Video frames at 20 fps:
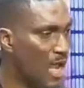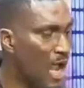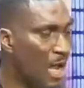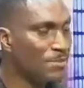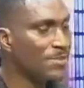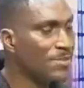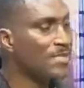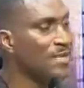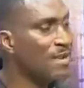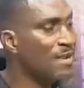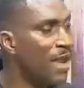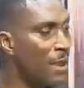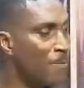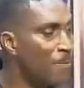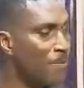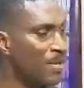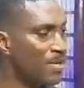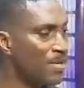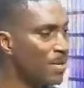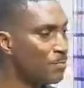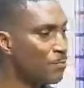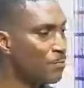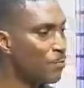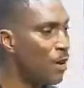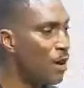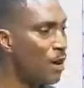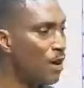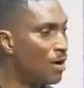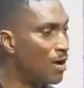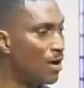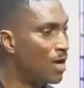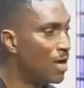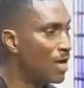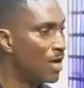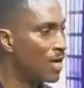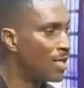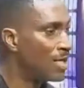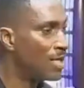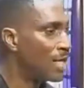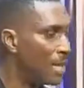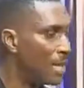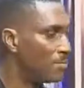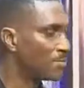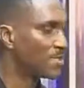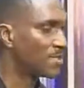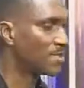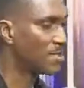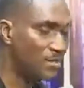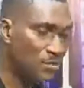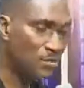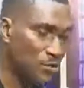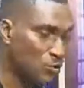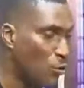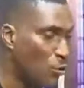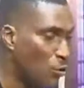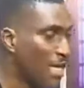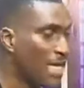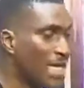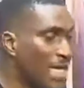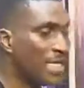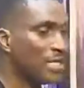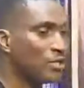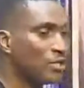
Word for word: I'm still helping the poor. I'm still sowing